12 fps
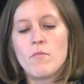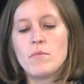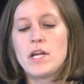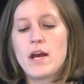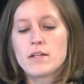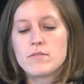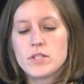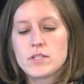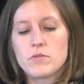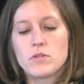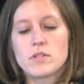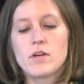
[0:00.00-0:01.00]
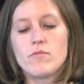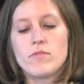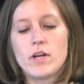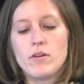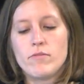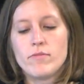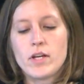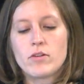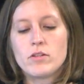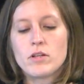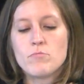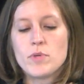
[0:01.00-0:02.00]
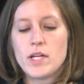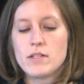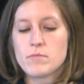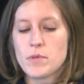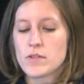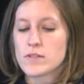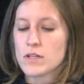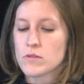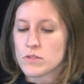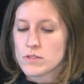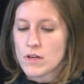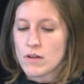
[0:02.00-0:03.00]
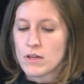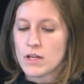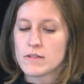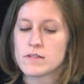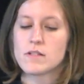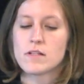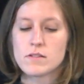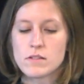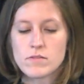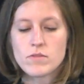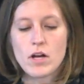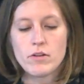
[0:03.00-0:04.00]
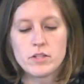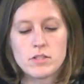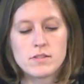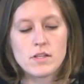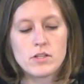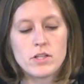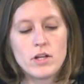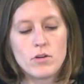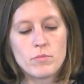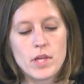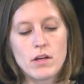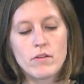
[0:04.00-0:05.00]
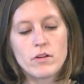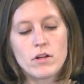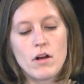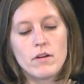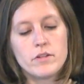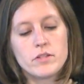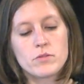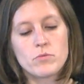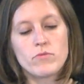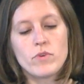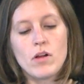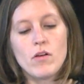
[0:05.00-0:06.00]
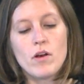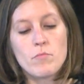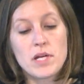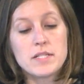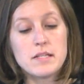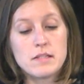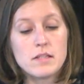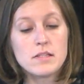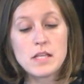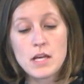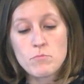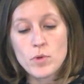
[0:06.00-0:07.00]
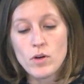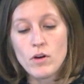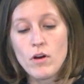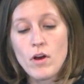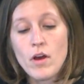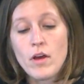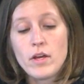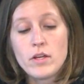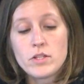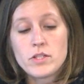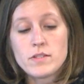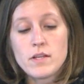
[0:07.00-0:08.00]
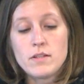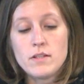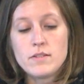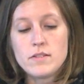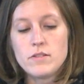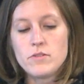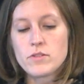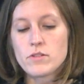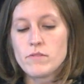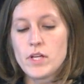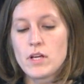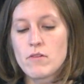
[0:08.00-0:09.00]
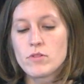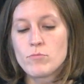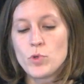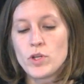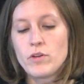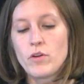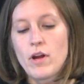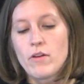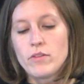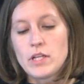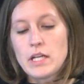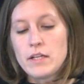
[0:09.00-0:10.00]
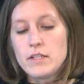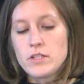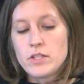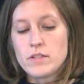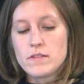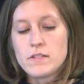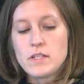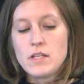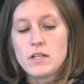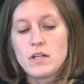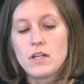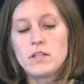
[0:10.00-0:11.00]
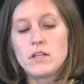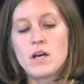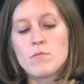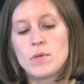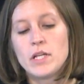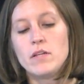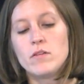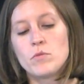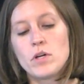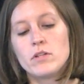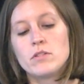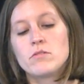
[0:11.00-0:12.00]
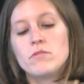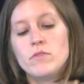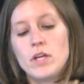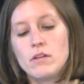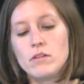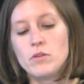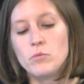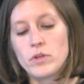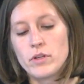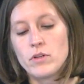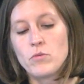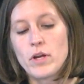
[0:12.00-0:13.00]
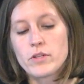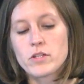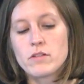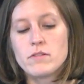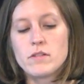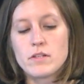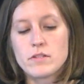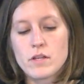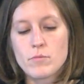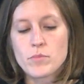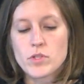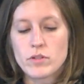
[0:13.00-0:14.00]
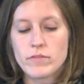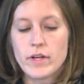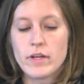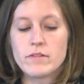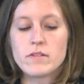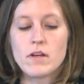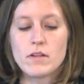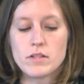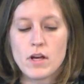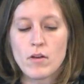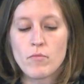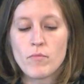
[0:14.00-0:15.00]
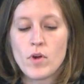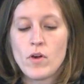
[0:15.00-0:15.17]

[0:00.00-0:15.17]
An activist who has helped file federal complaints about sexual assault against dozens of colleges says she hoped that other colleges would follow MIT's example. She said the Institute's survey covered more ground than any she had seen and did not muddy the waters with vaguely worded questions as some surveys had done.